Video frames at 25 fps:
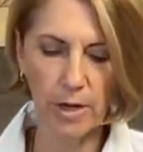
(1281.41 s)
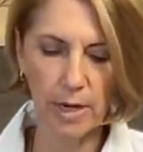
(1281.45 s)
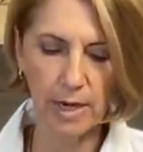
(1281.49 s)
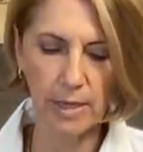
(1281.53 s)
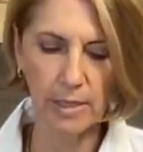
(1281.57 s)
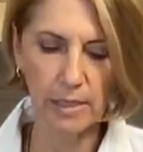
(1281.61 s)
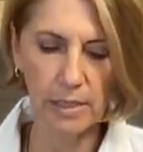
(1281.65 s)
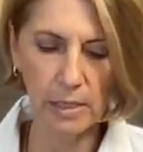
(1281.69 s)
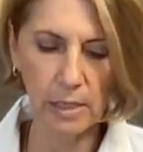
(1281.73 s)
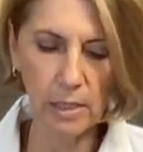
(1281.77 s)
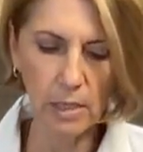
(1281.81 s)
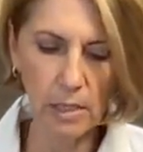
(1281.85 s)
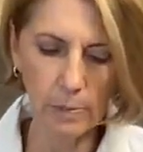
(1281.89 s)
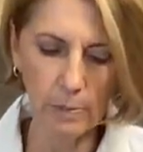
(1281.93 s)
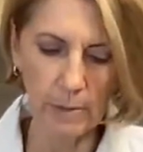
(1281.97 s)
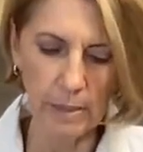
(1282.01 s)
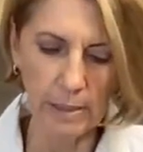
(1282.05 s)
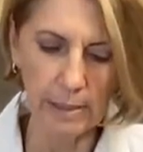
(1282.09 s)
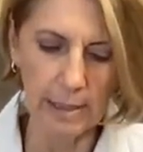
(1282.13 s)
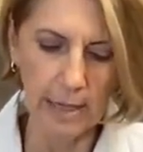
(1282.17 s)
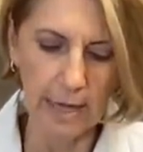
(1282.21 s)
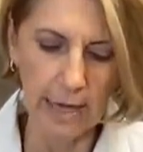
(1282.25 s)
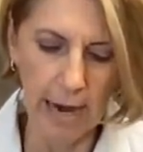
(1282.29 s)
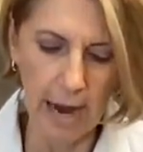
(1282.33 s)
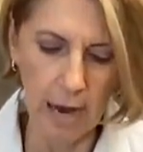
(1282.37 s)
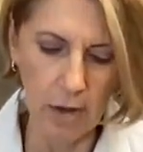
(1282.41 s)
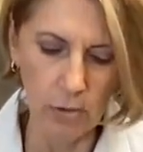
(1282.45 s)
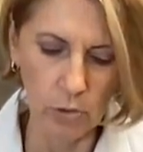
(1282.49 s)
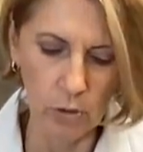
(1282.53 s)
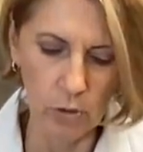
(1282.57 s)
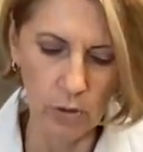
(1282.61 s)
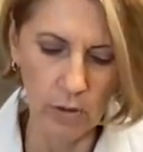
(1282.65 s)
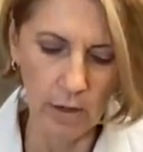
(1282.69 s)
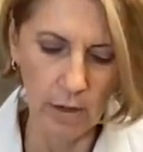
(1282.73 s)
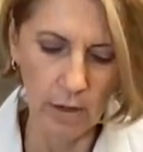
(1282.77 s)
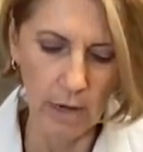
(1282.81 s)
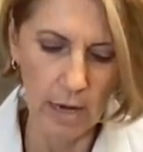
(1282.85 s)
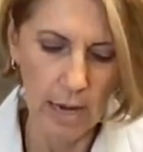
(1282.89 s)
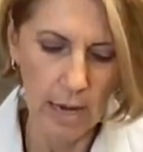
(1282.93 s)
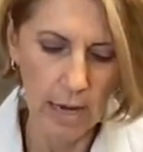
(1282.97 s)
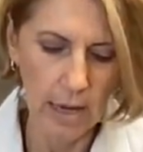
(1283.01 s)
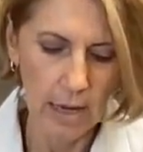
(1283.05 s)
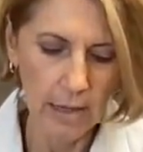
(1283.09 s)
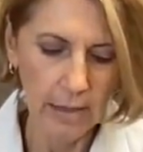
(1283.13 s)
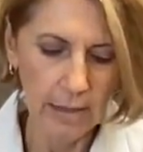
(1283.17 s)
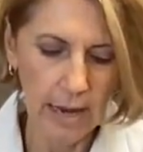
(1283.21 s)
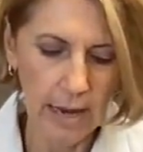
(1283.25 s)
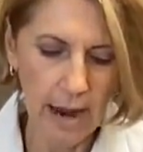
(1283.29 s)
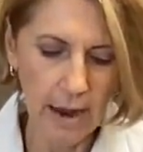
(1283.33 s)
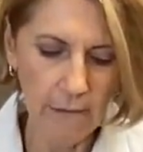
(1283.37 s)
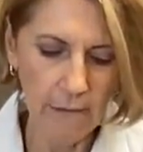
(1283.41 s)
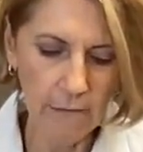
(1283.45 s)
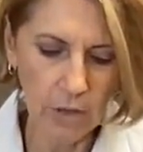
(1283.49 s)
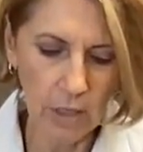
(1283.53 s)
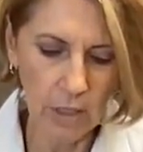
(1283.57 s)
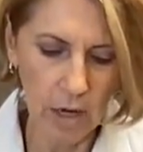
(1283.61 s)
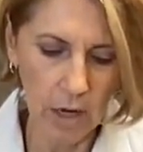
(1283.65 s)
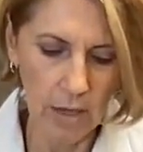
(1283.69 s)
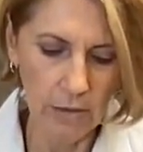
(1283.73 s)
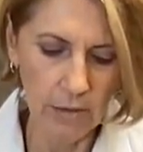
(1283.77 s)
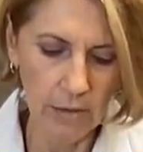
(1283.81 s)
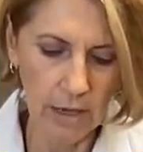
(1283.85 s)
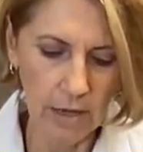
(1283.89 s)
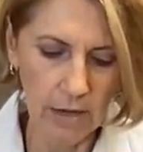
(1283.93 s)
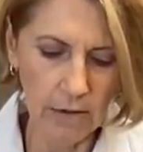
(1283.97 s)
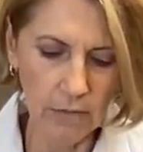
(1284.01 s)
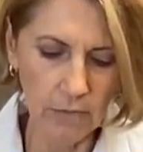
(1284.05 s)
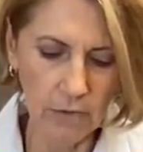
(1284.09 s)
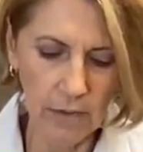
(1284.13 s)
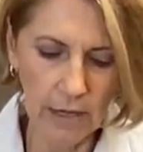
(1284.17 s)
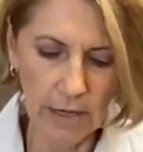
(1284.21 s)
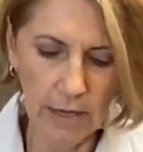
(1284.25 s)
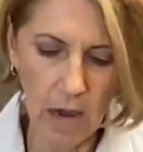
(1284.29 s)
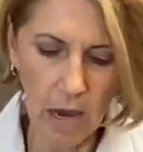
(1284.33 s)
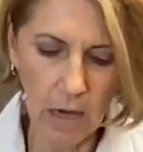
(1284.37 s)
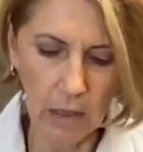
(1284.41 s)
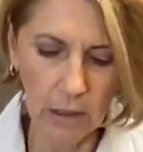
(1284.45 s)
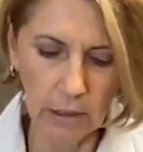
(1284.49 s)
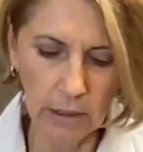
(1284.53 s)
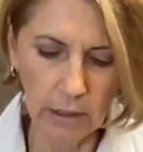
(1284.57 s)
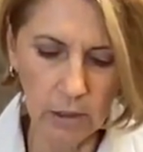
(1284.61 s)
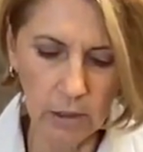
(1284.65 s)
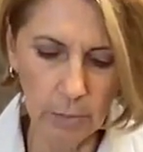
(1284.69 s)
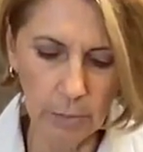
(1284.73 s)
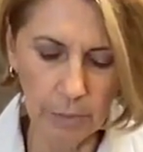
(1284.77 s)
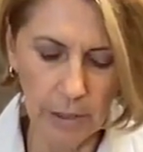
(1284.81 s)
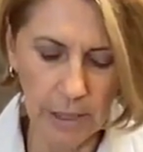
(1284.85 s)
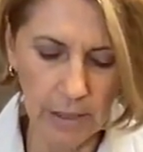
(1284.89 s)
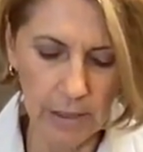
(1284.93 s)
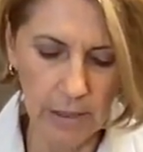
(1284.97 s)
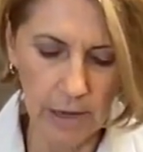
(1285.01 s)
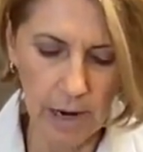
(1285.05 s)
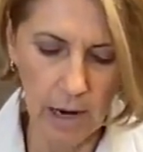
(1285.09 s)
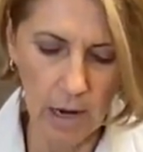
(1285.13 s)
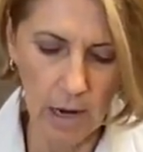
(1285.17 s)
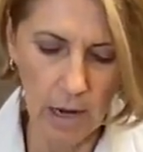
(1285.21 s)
and it's since been sitting out, so they got a little bit